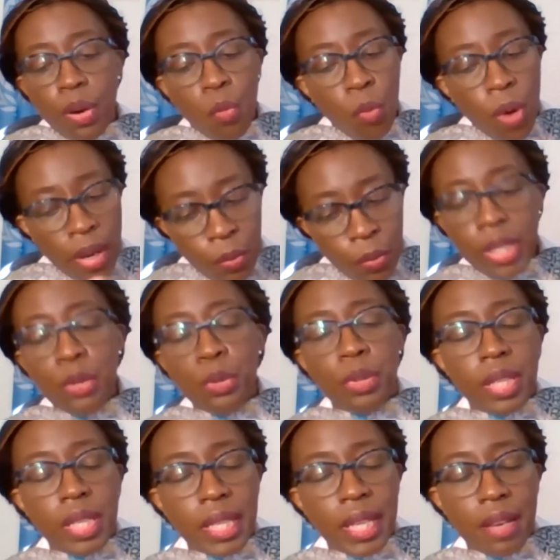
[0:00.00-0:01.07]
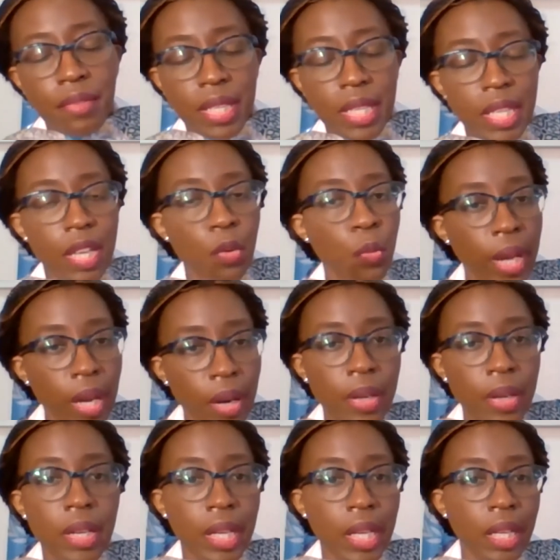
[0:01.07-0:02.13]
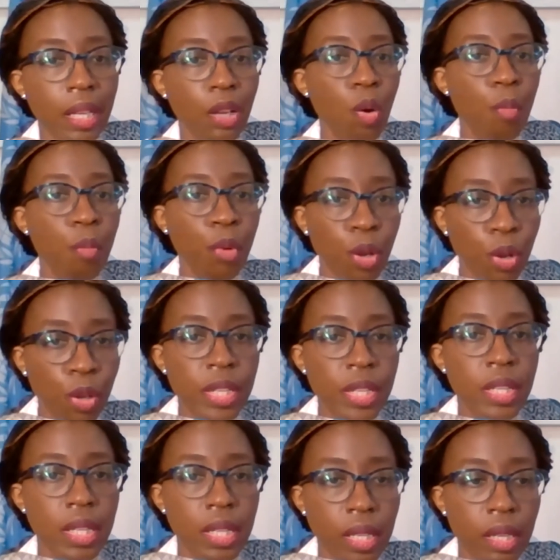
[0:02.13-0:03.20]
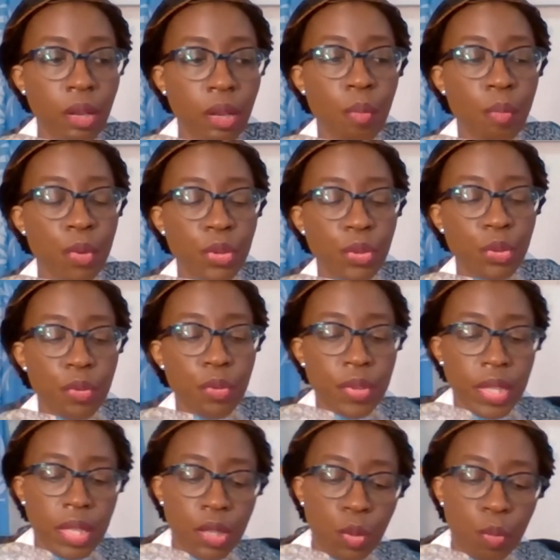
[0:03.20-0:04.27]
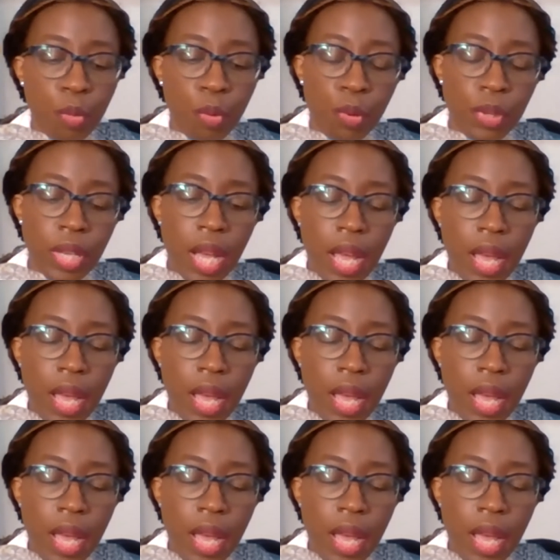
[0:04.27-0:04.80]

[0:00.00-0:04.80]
When we do the CFTA, we're going to need a lot more logistics and a lot more services support.